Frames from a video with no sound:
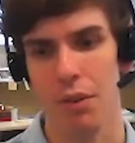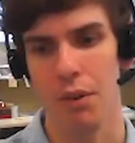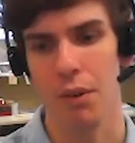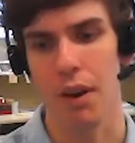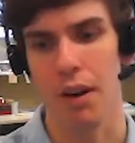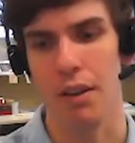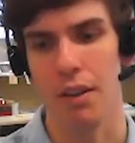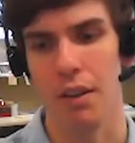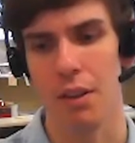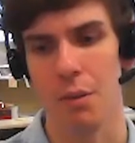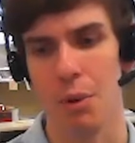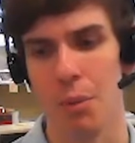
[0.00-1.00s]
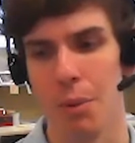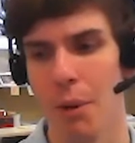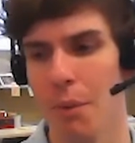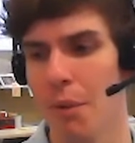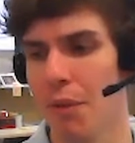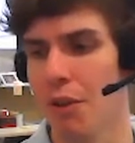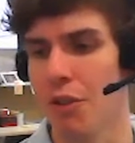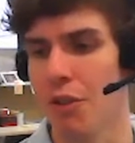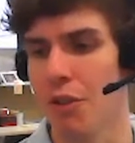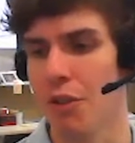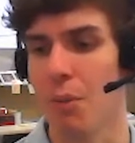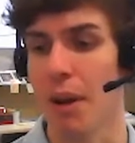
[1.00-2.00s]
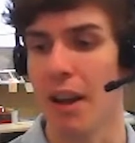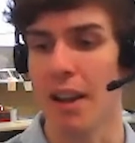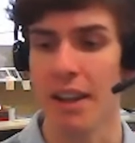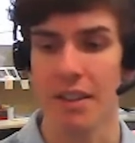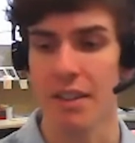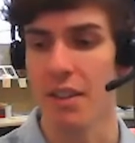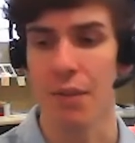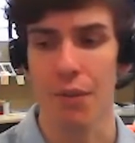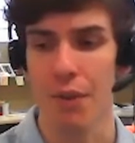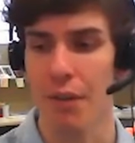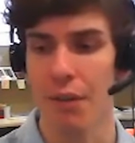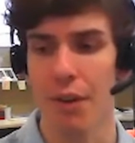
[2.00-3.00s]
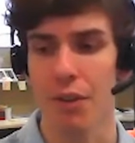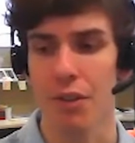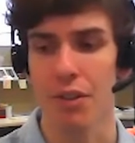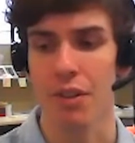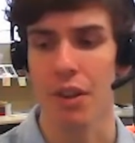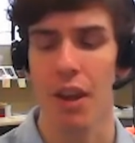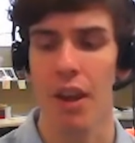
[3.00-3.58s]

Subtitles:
QARC, the more premium versions, but at least in the free versions,